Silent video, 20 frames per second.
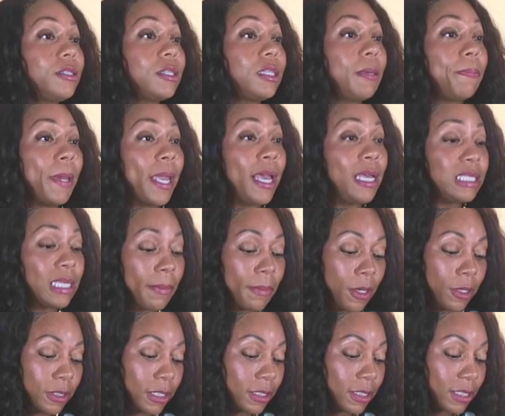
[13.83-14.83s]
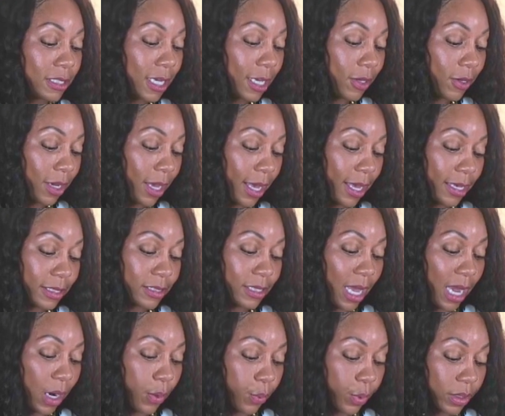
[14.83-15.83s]
So the bands I'm using today, you guys,
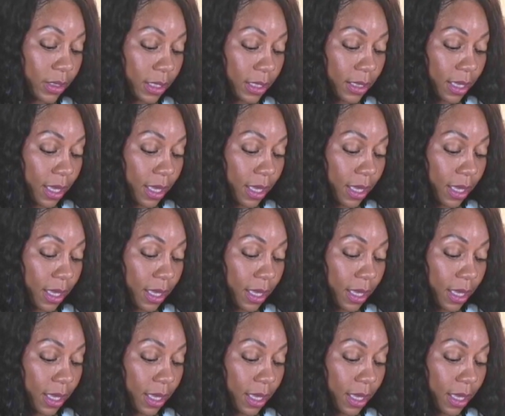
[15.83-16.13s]
I really